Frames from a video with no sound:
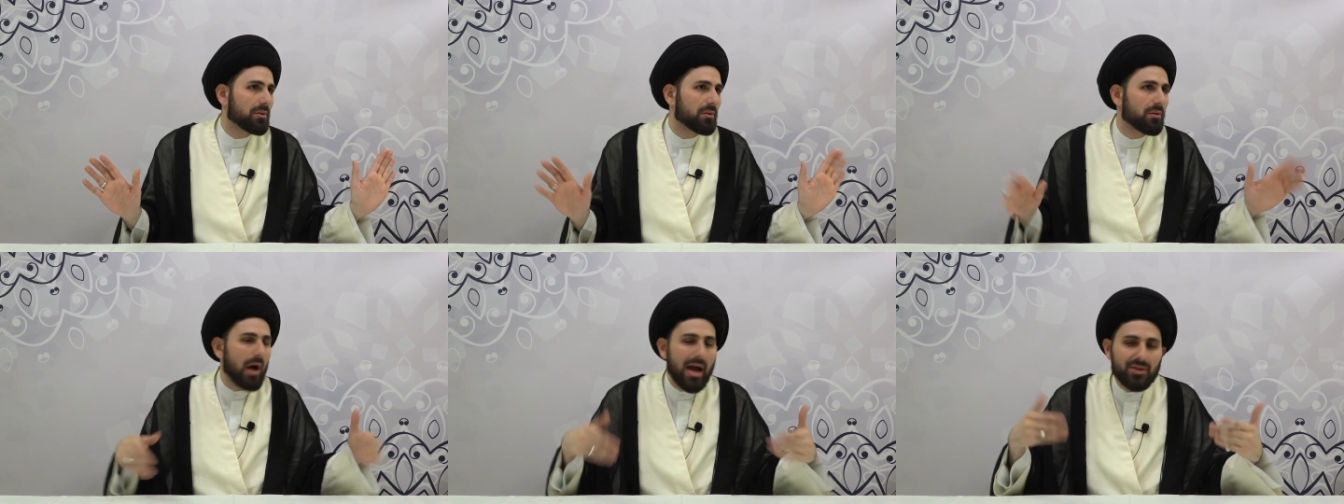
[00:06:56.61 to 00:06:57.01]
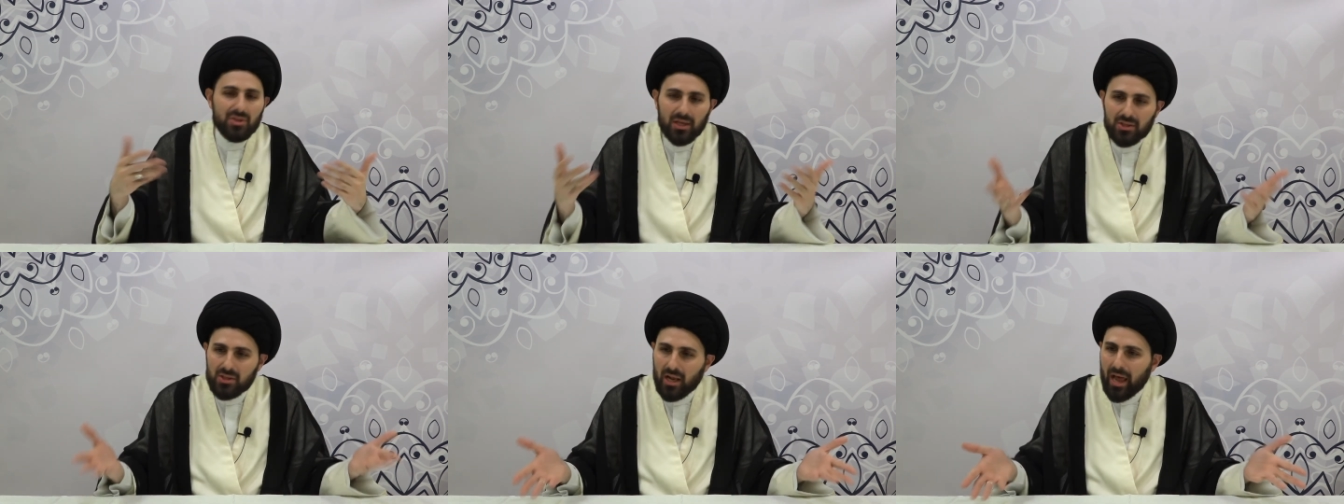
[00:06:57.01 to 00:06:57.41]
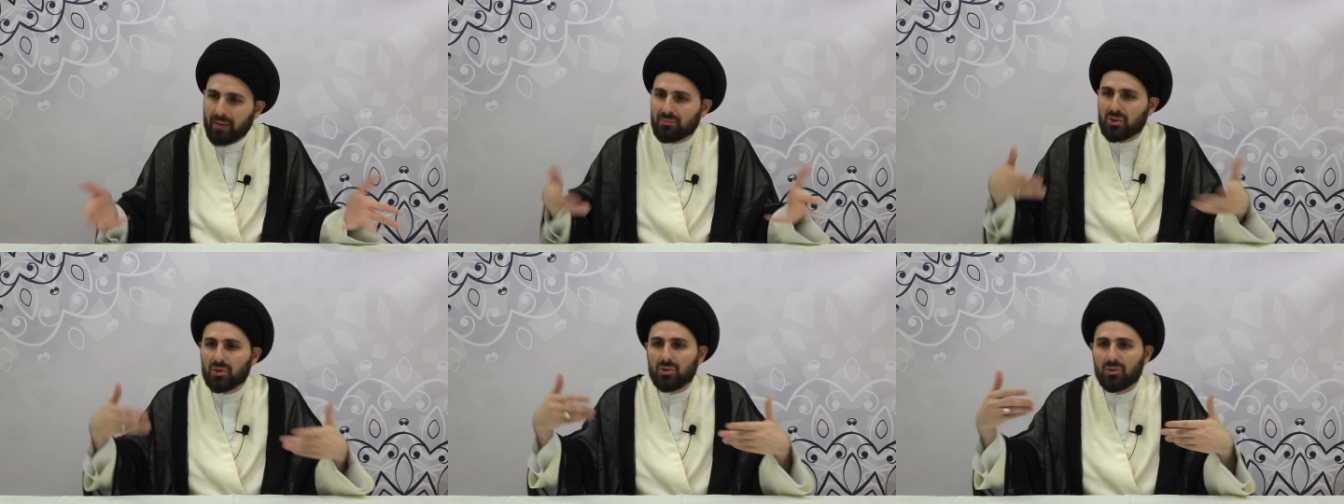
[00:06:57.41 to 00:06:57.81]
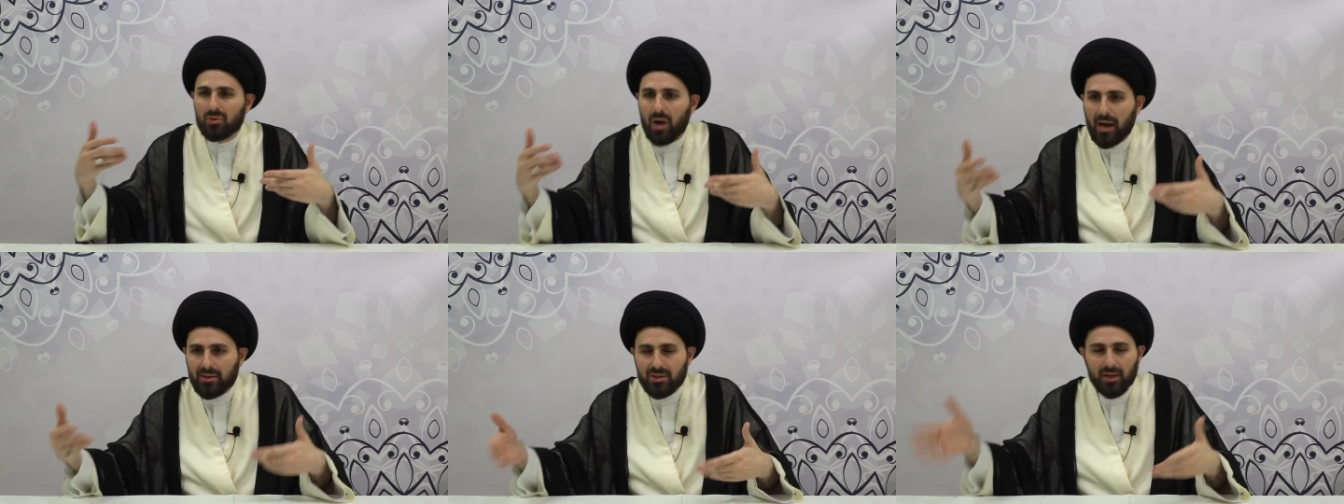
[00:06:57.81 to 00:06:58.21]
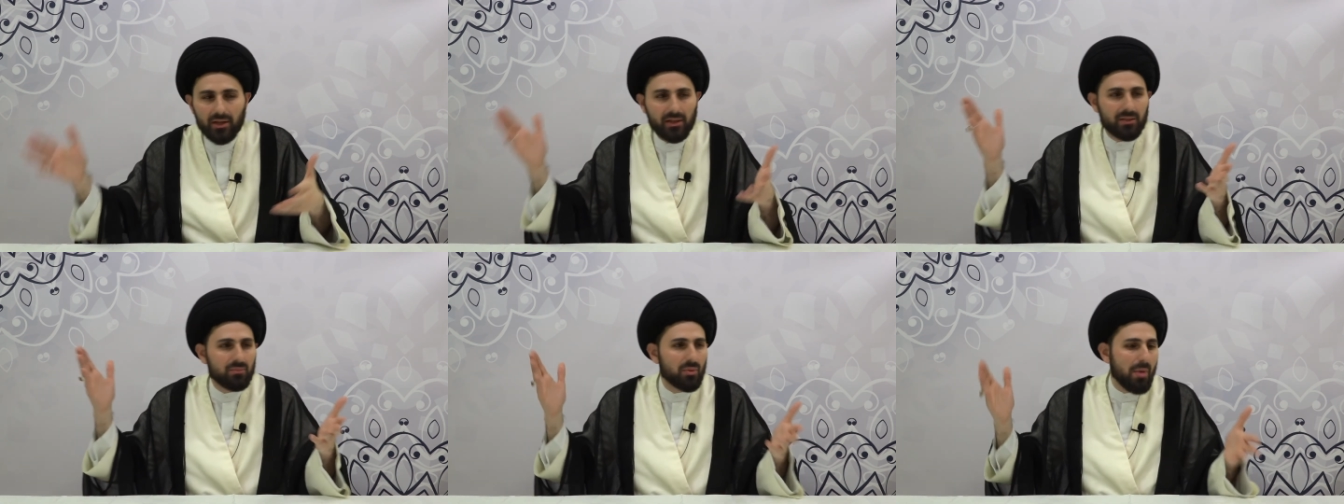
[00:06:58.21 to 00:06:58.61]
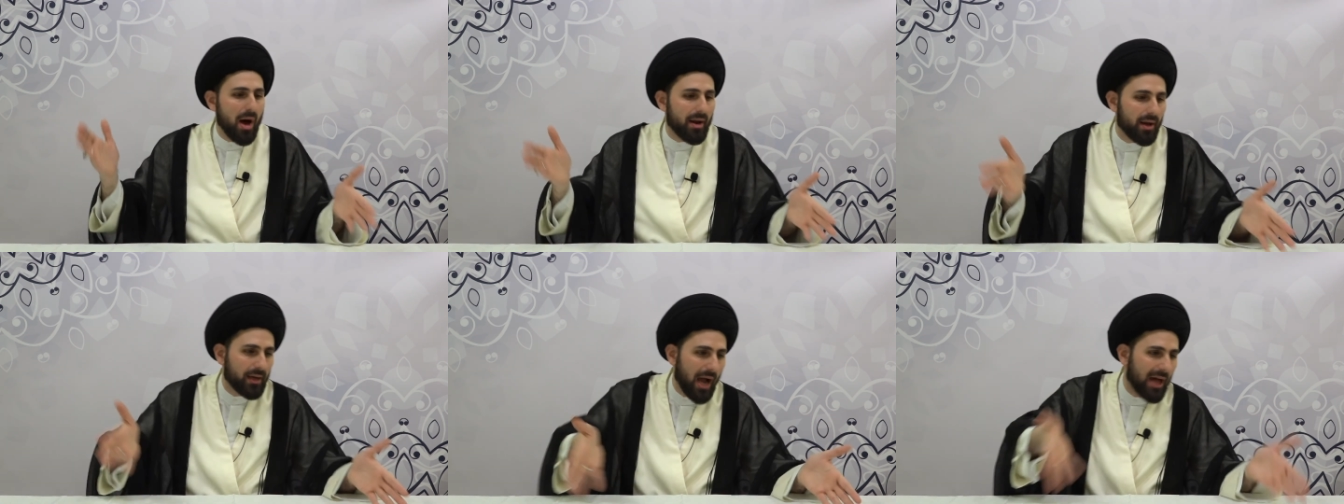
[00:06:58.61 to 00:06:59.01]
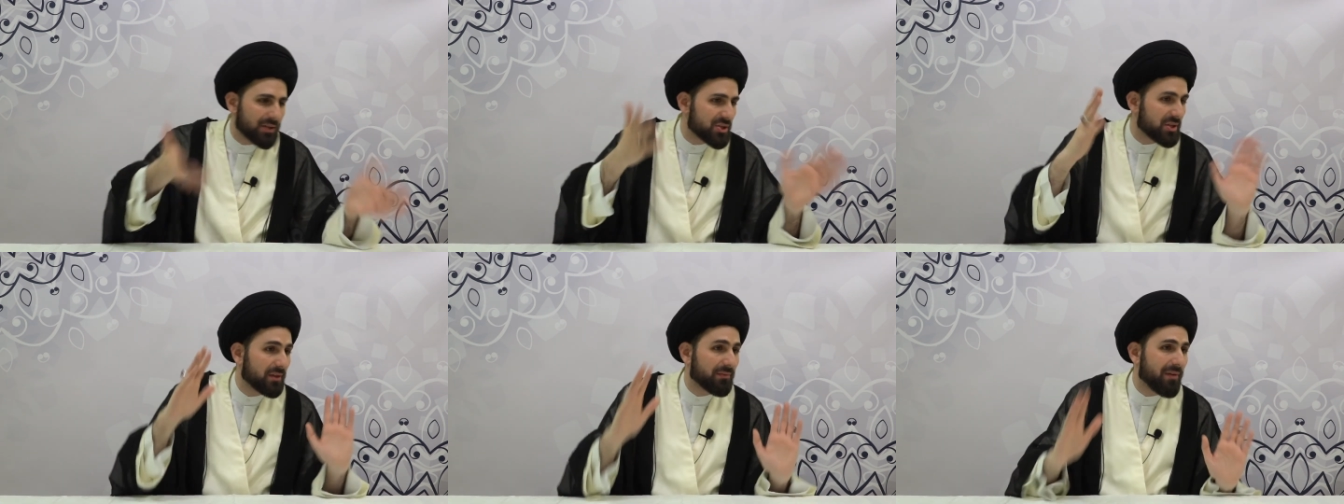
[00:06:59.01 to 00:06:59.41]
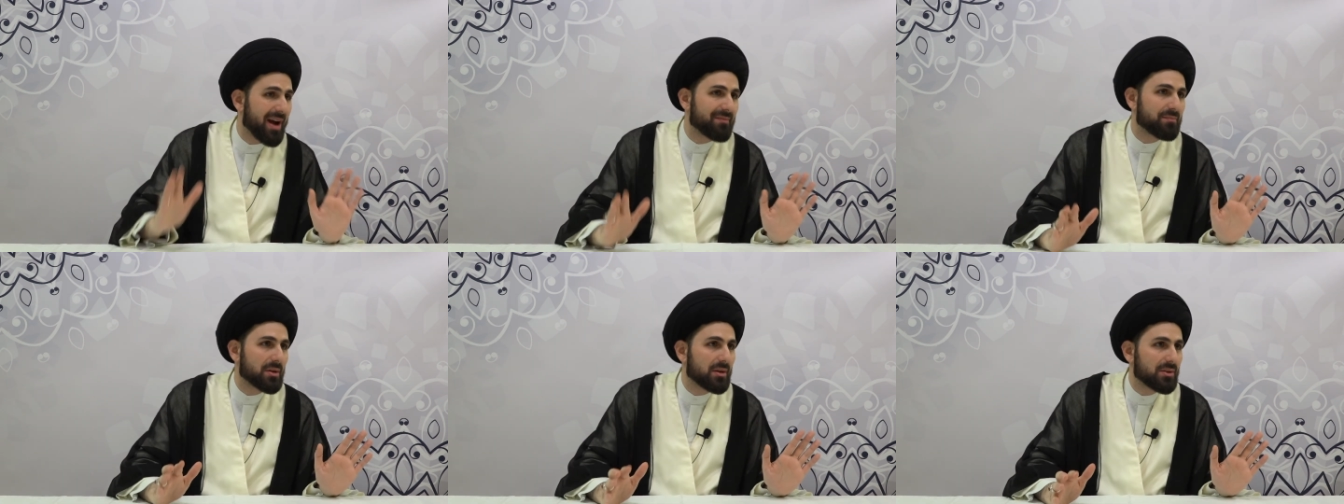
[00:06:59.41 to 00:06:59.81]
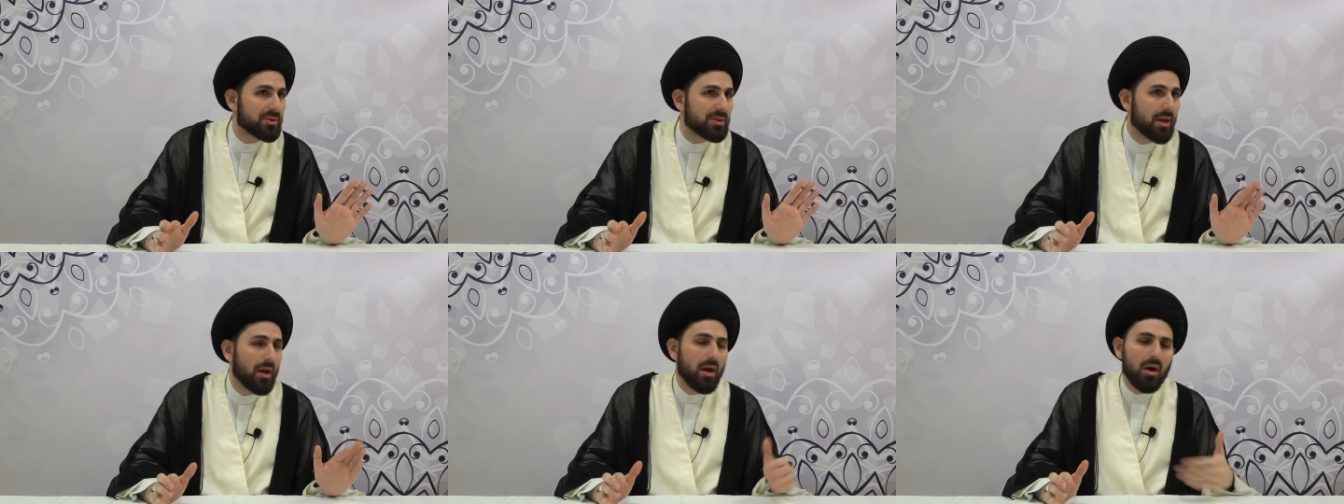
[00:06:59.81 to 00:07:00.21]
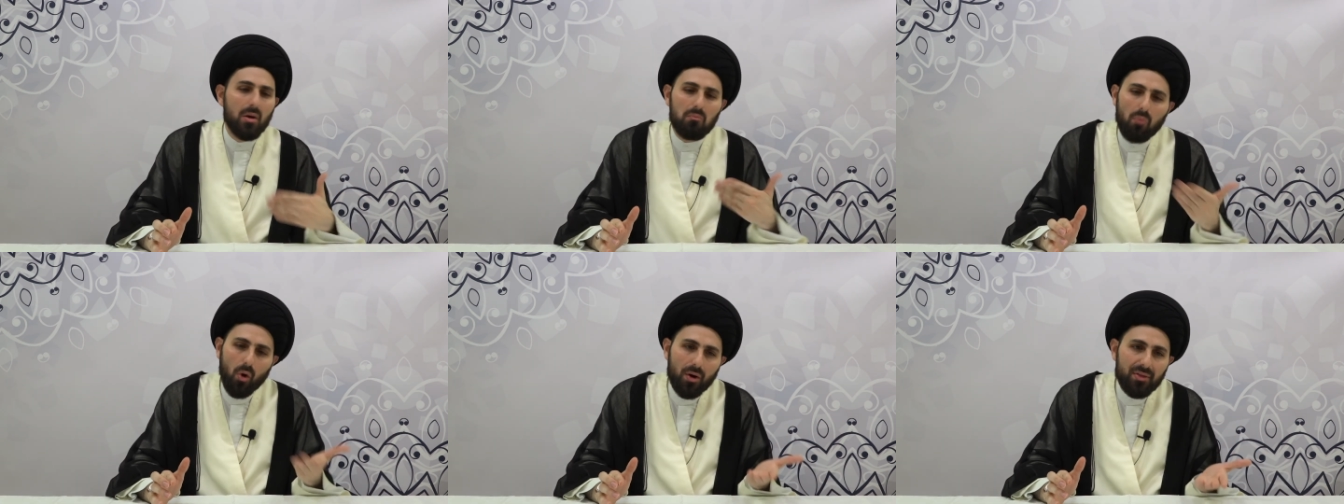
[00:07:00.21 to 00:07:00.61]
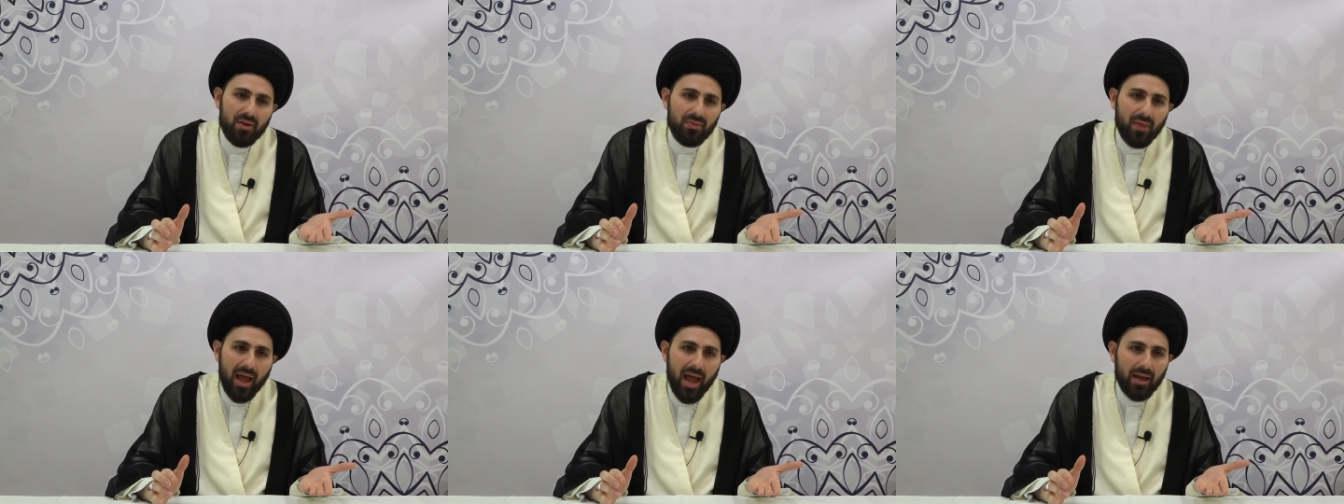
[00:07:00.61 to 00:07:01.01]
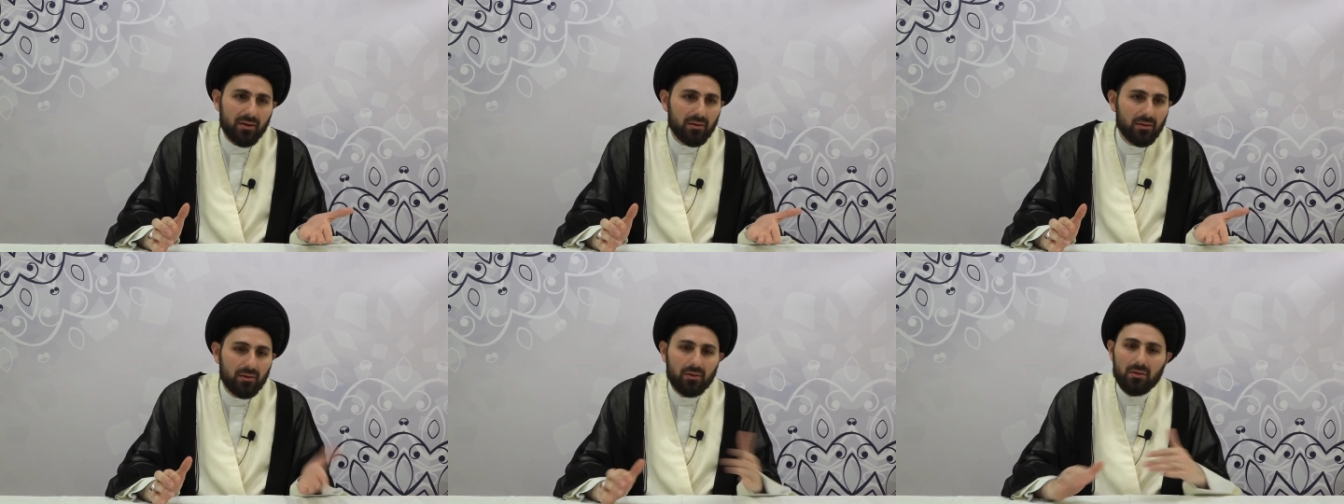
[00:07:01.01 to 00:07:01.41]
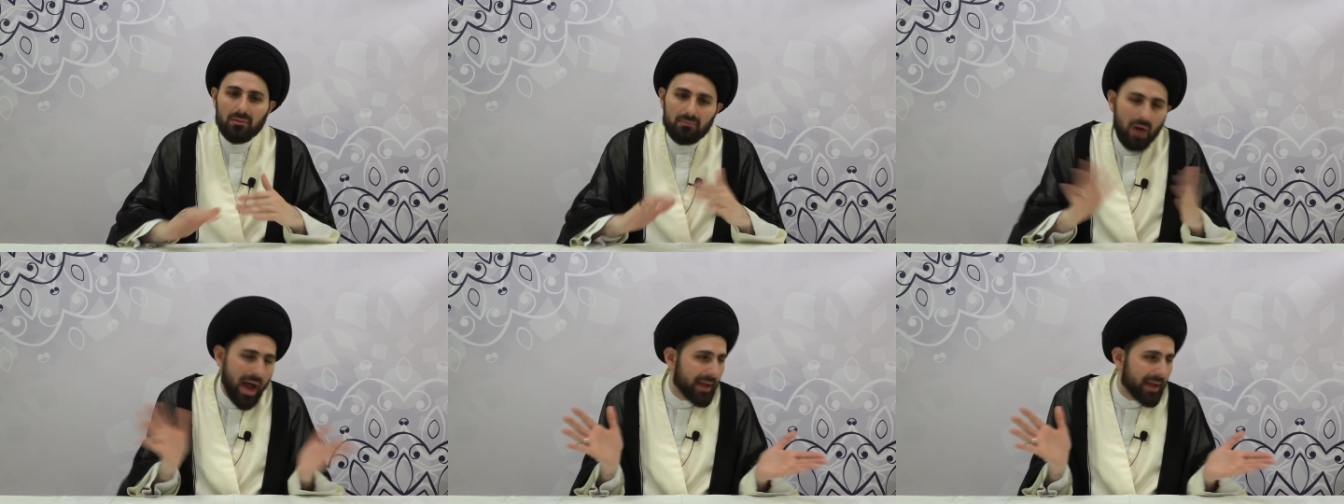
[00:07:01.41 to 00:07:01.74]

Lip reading: I say salam to you, I say Eid Mubarak, I'll sit 5 minutes. More than that, I